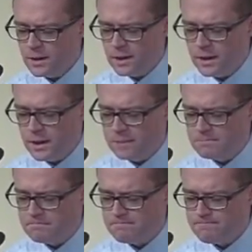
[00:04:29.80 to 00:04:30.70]

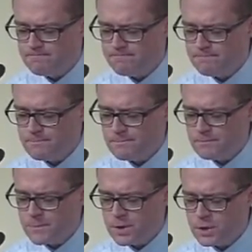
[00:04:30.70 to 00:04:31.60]
Um,
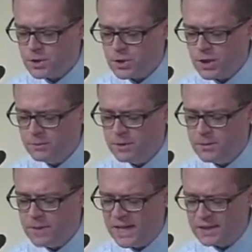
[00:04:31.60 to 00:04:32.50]
now, there's some
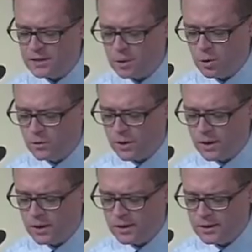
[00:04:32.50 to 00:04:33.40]
debate
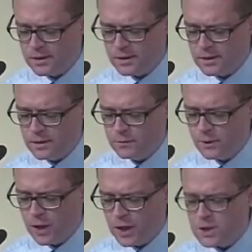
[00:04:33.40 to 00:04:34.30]
over the
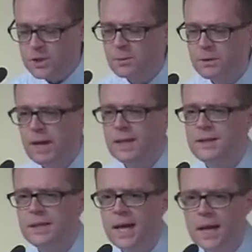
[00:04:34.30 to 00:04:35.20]
verse that we read
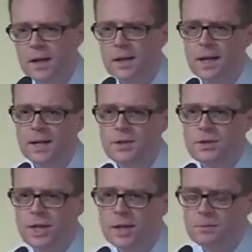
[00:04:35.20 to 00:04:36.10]
together in
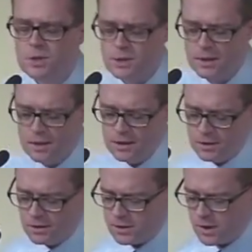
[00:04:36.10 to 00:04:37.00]
James
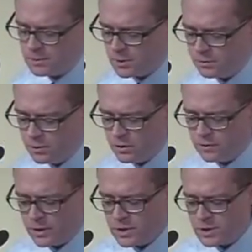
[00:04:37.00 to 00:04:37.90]
chapter 4,
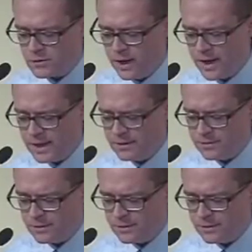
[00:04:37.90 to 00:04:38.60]
verse 5,